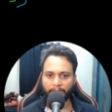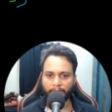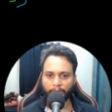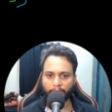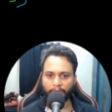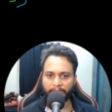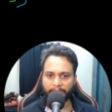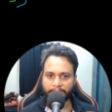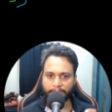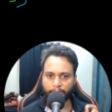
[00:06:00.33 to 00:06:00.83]

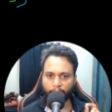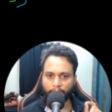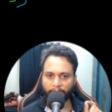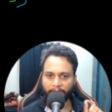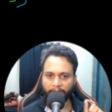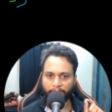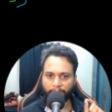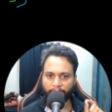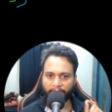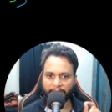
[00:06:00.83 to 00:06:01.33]
Now let's look
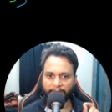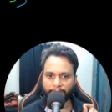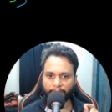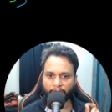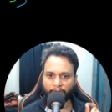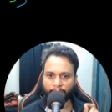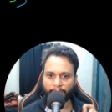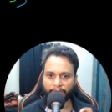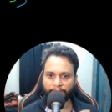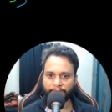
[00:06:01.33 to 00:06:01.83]
at 5
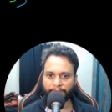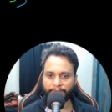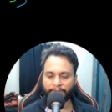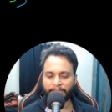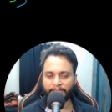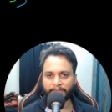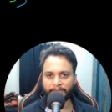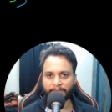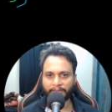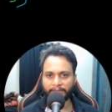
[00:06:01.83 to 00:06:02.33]
comma
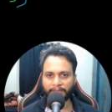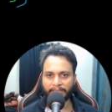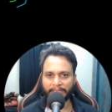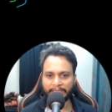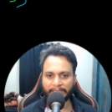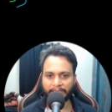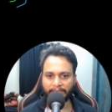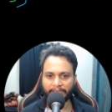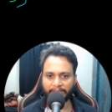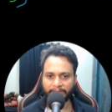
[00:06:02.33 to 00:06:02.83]
15.
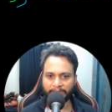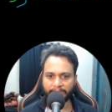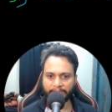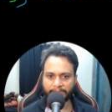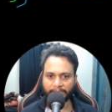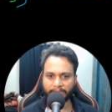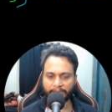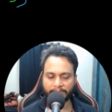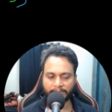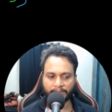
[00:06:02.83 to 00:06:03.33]
In
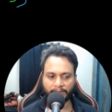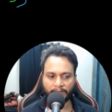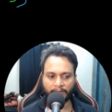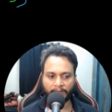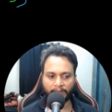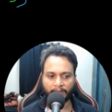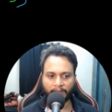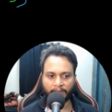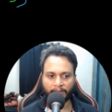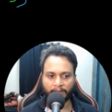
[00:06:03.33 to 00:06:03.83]
this case
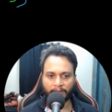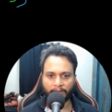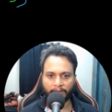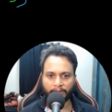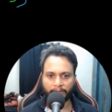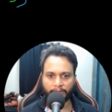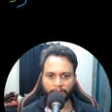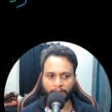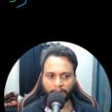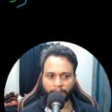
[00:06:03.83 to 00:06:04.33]

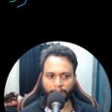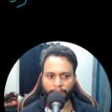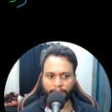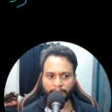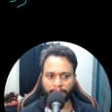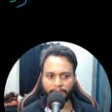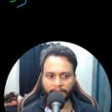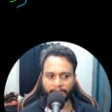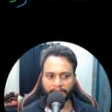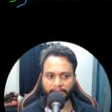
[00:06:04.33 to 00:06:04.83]
uh,
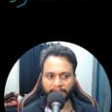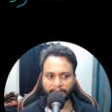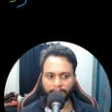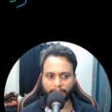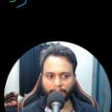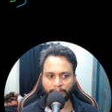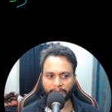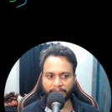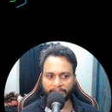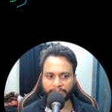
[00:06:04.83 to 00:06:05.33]
we will again
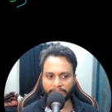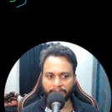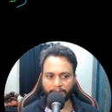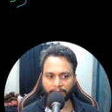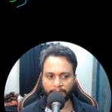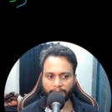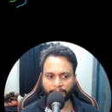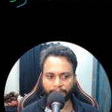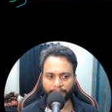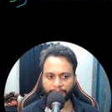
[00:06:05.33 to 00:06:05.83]
be
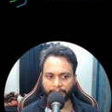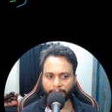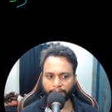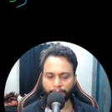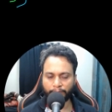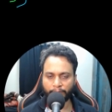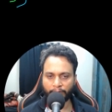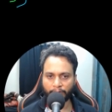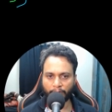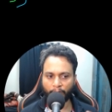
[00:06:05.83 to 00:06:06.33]
matching
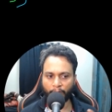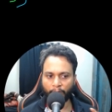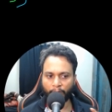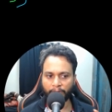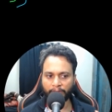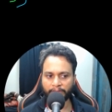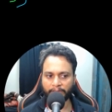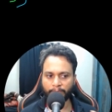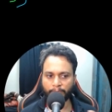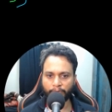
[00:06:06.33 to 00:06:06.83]
for
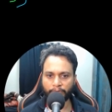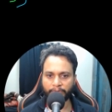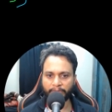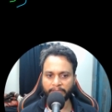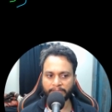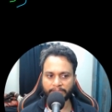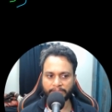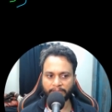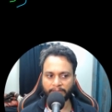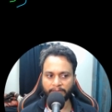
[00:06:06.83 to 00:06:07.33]
all the
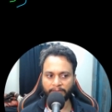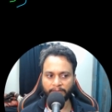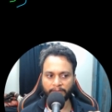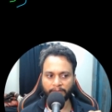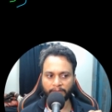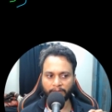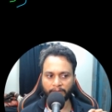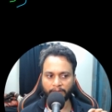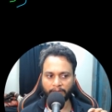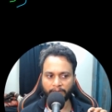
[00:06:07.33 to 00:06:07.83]
bookings done
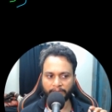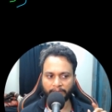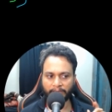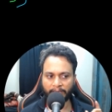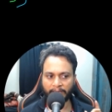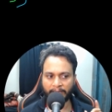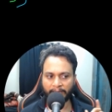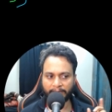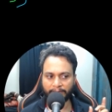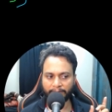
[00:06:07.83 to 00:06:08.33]
uh,
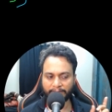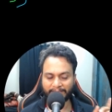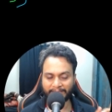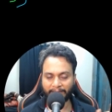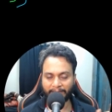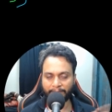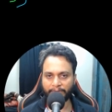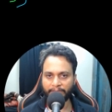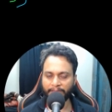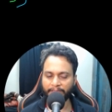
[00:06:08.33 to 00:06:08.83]
and
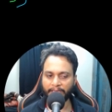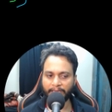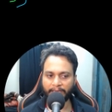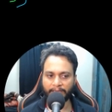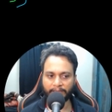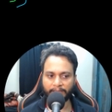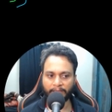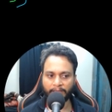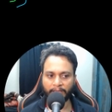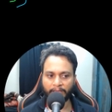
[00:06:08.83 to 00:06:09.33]
saved in the
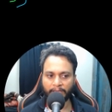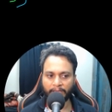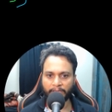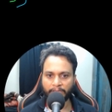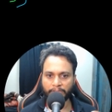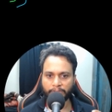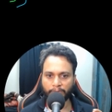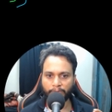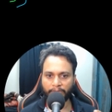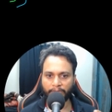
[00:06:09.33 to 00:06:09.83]
array.
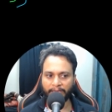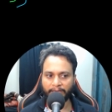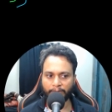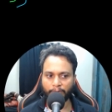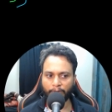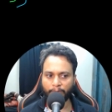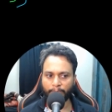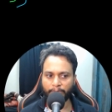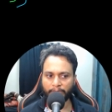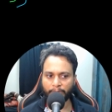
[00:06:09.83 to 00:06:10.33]
So 10
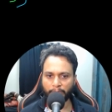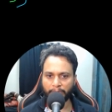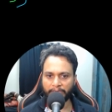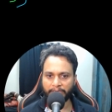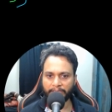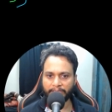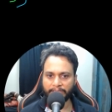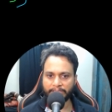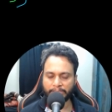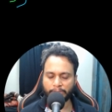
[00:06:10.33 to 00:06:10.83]
comma
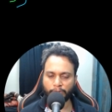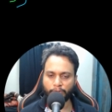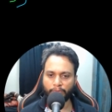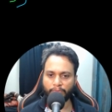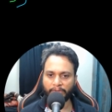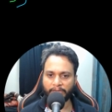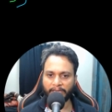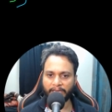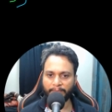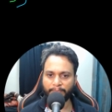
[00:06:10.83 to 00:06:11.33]
20 is it
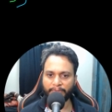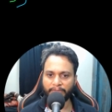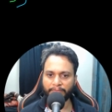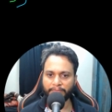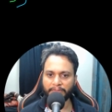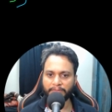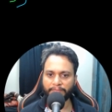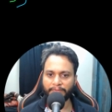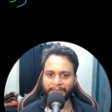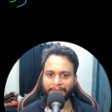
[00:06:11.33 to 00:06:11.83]
overlapping
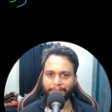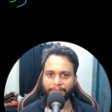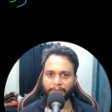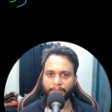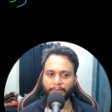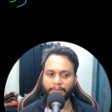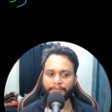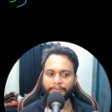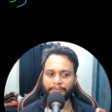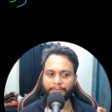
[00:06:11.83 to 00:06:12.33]
with 5
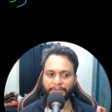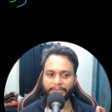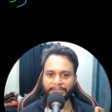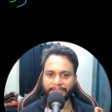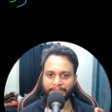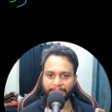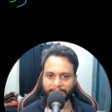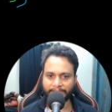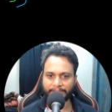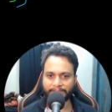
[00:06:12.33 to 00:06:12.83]
comma 15?
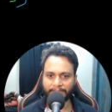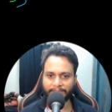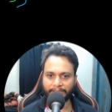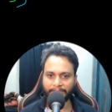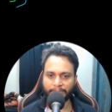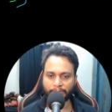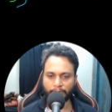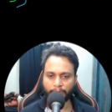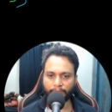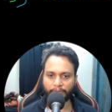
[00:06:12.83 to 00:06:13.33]
Yes
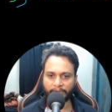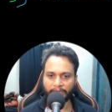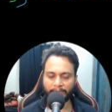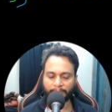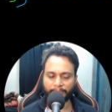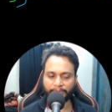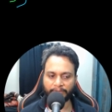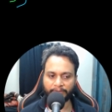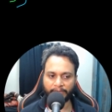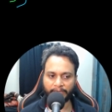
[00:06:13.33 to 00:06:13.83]
it is
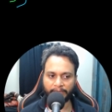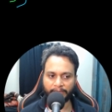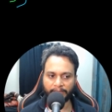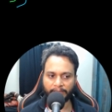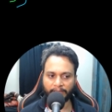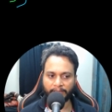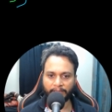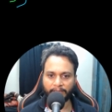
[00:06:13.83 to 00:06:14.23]
overlapping right.